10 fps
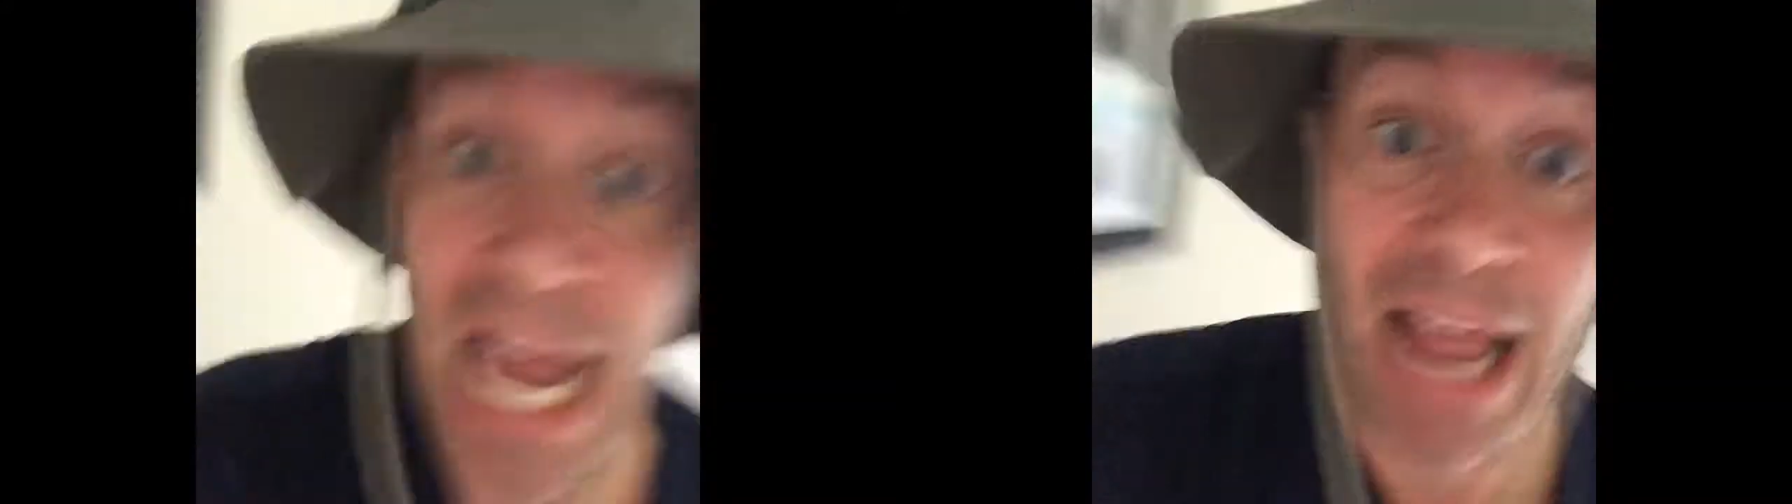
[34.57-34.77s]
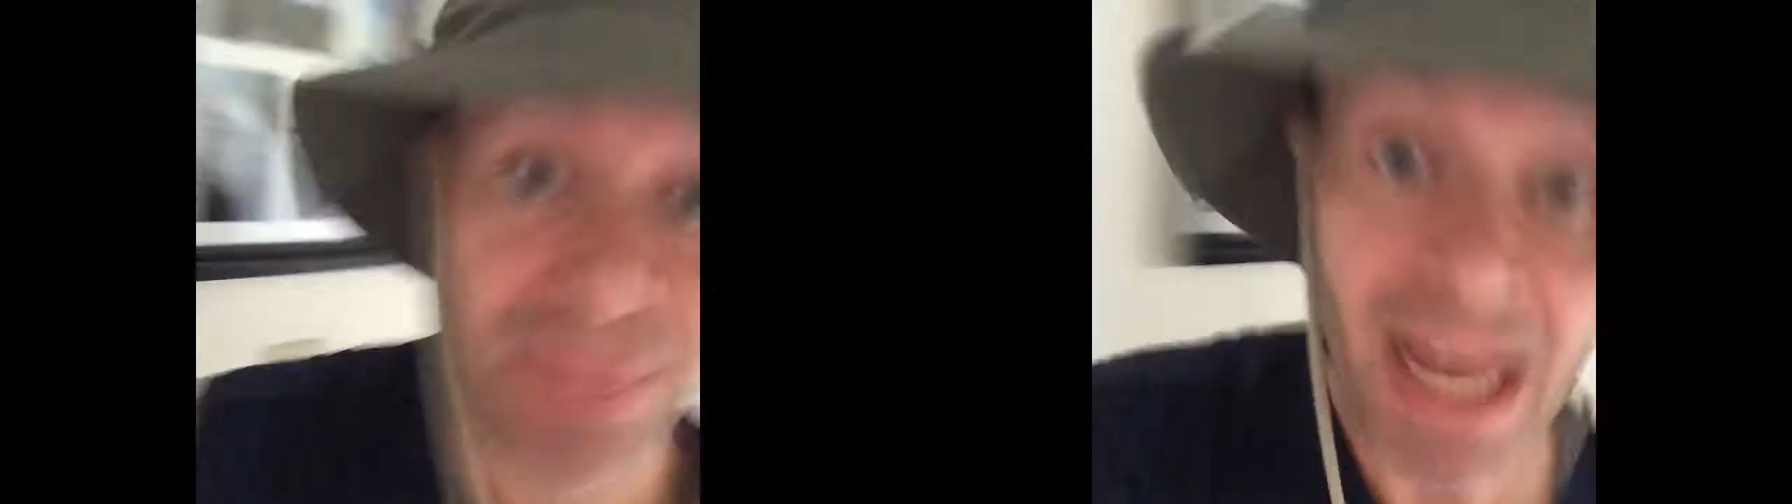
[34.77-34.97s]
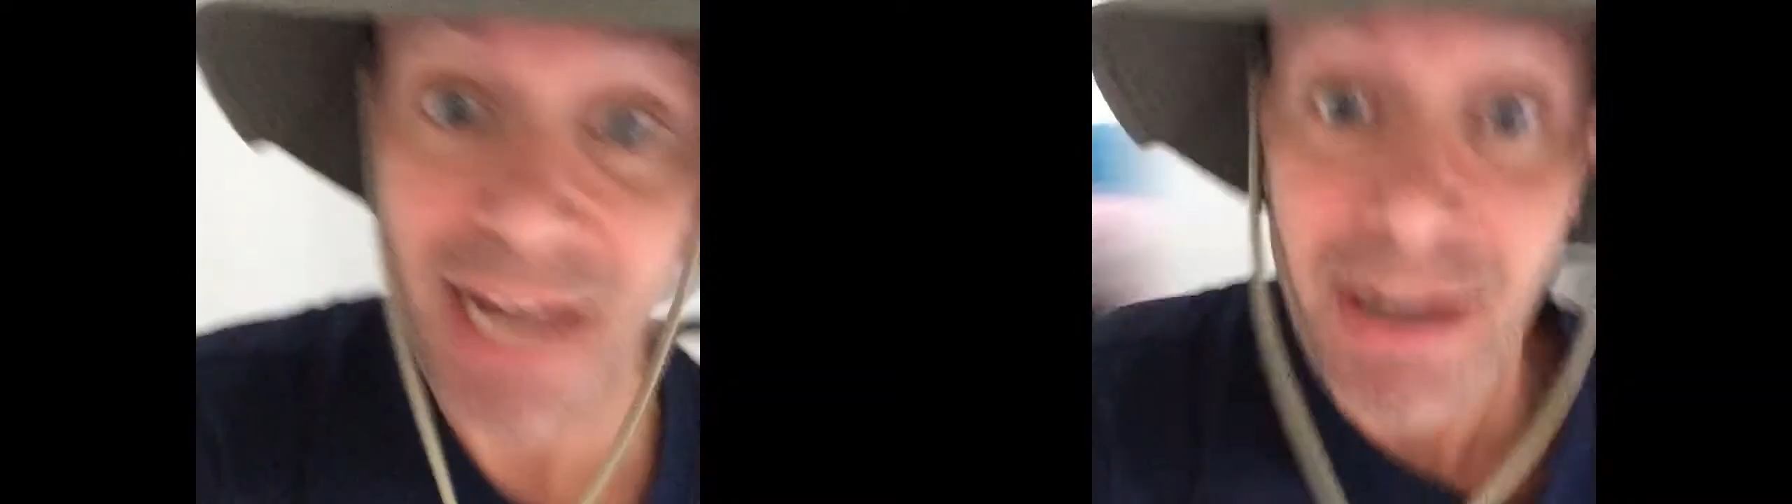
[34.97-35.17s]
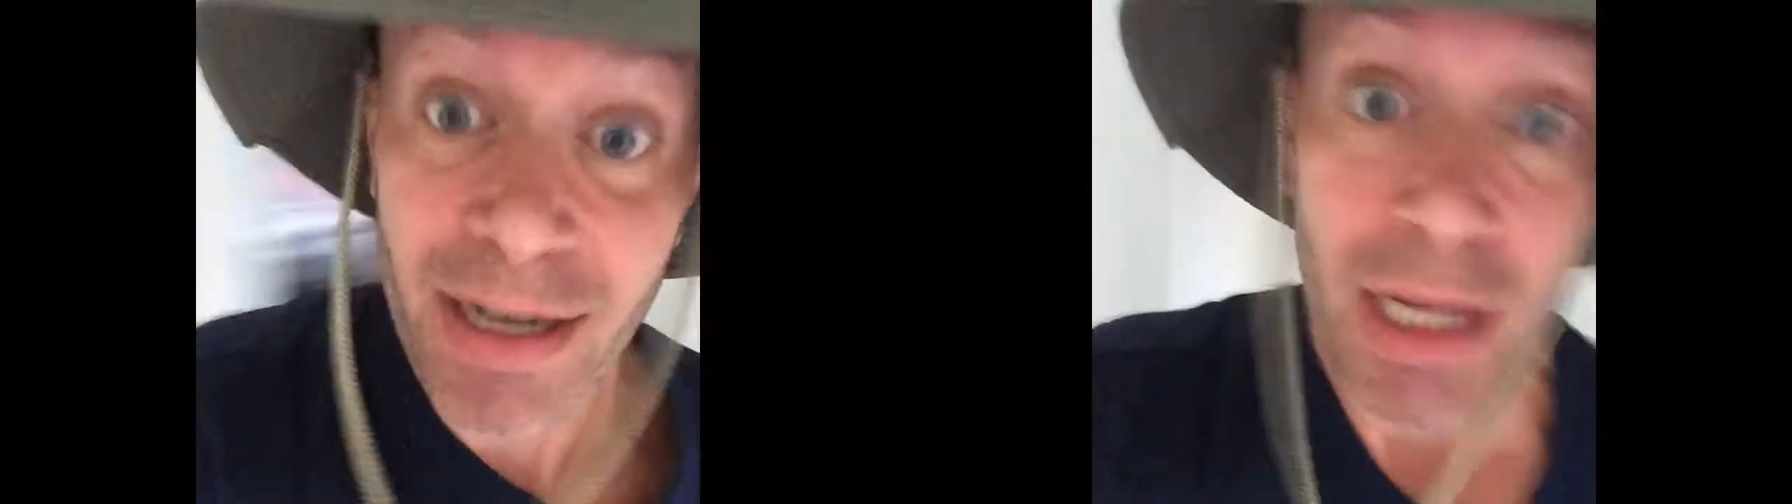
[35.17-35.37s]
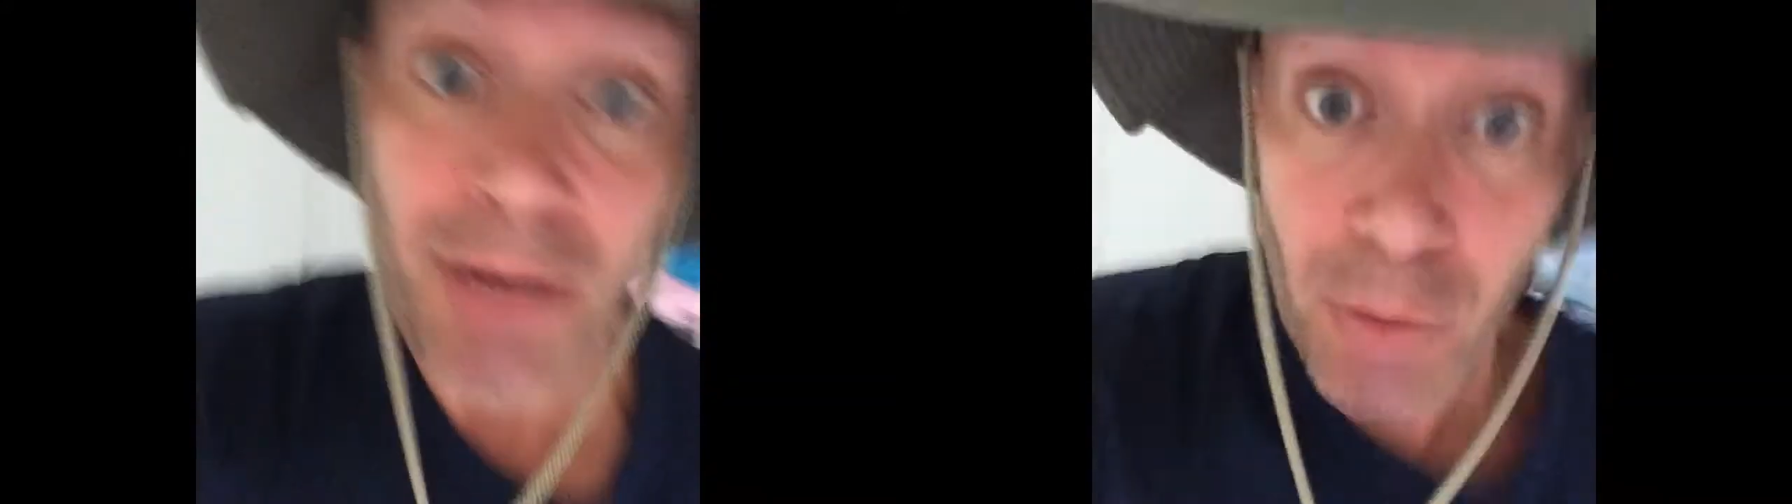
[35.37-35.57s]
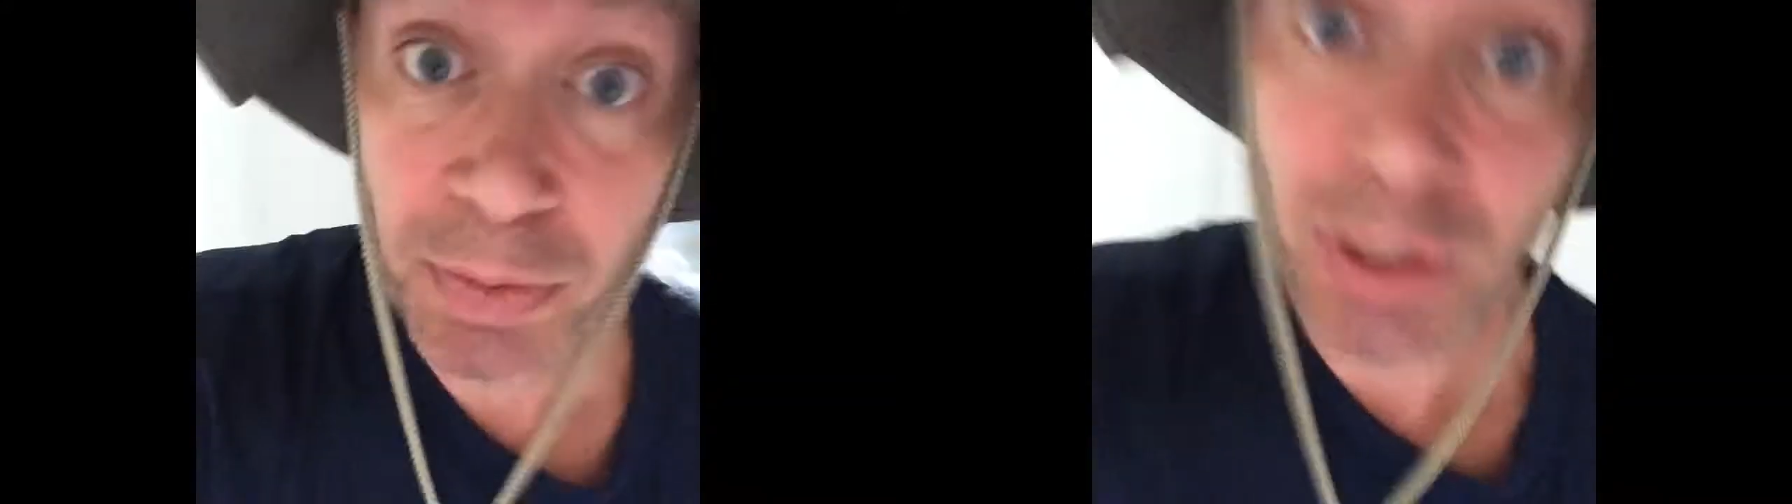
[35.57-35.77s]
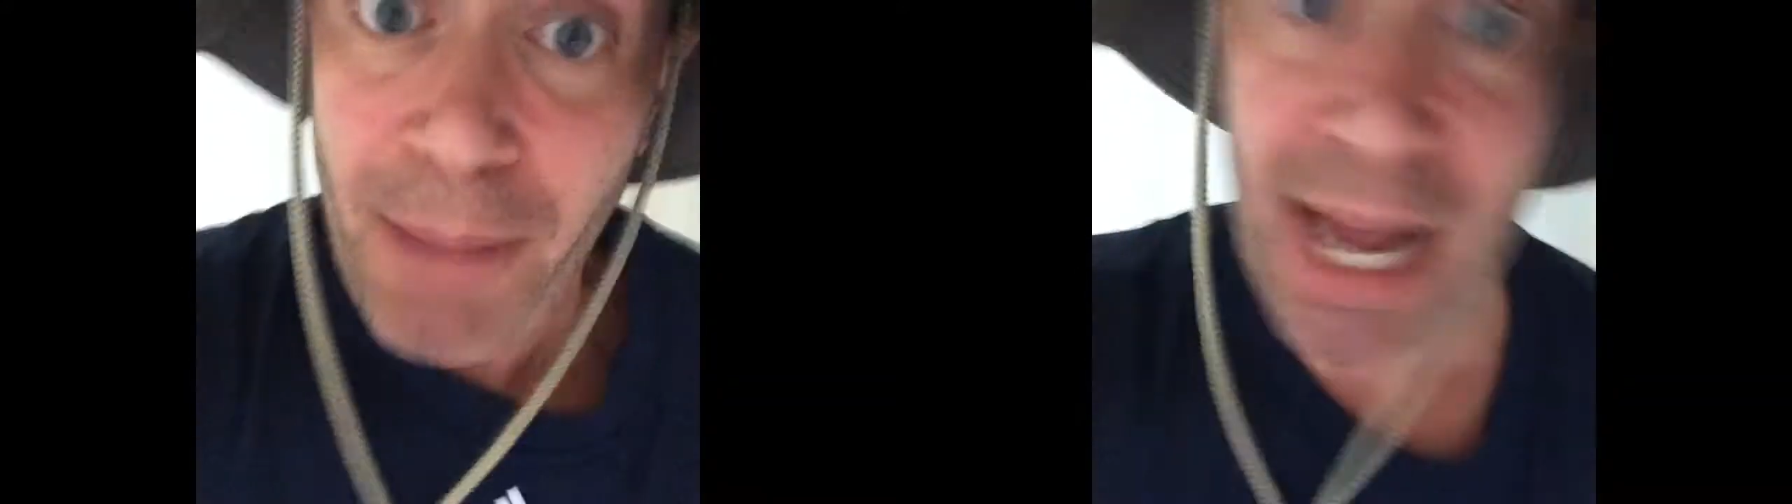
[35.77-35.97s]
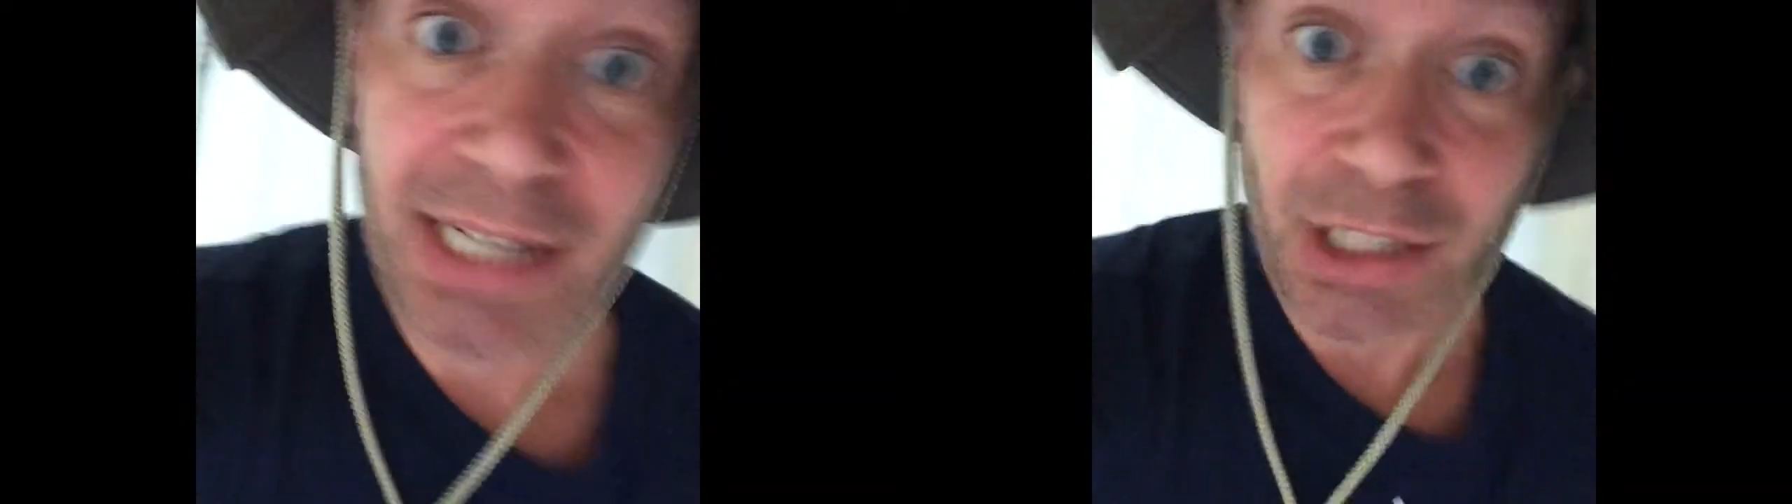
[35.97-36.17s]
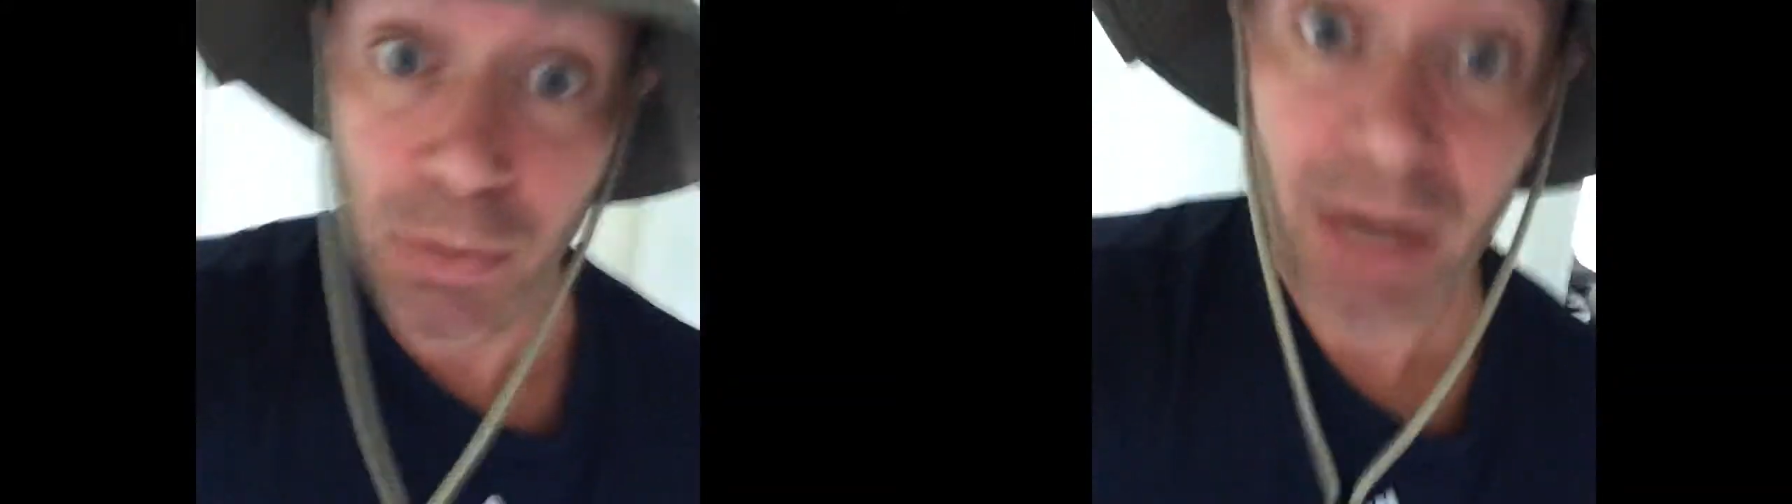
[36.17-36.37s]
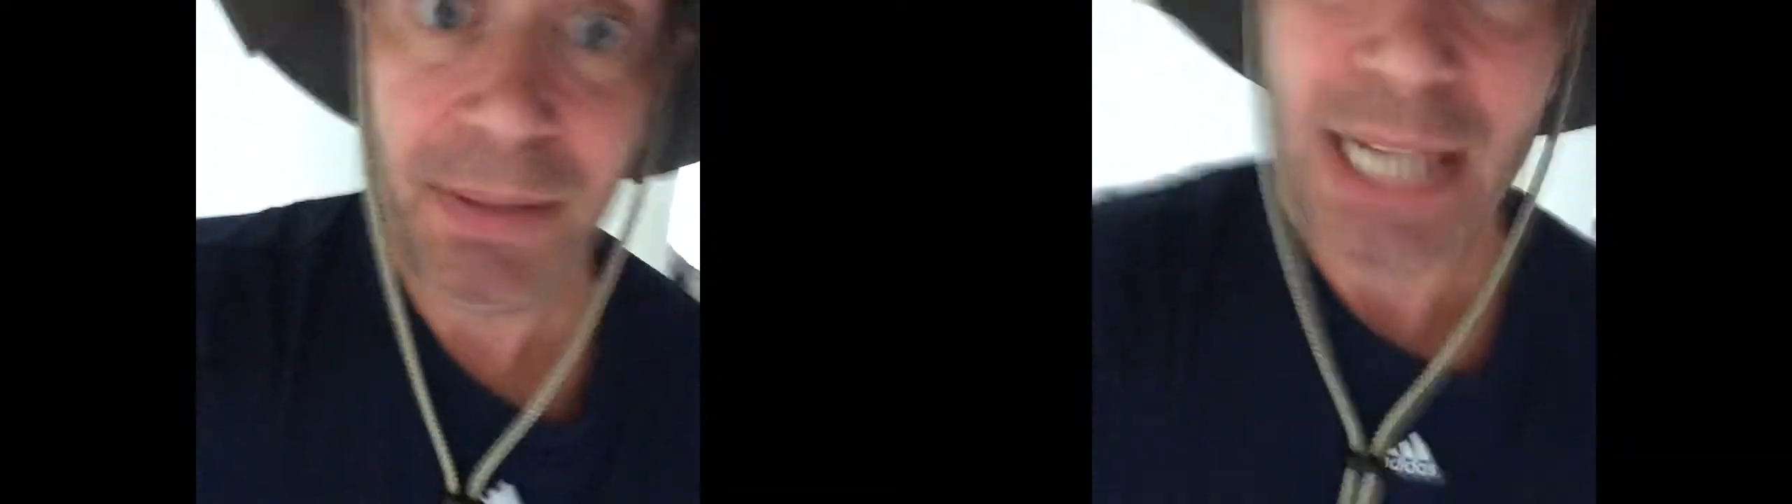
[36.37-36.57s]
and then moves her back into
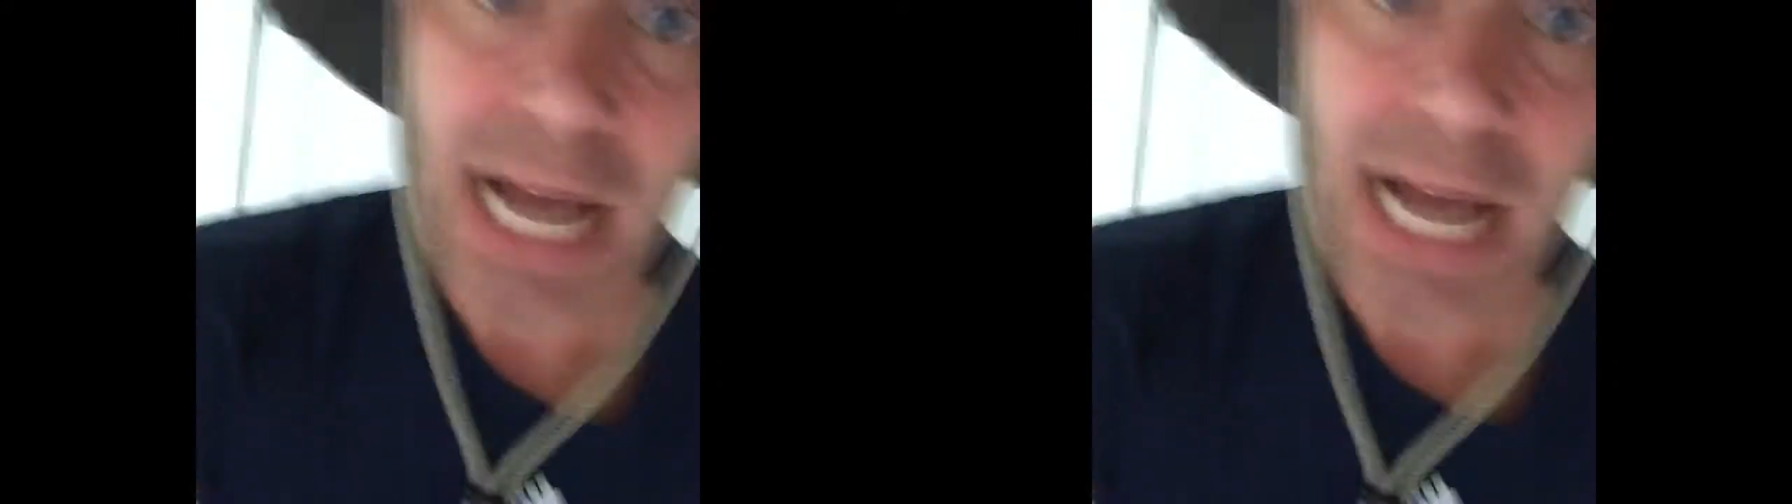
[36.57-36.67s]
one of his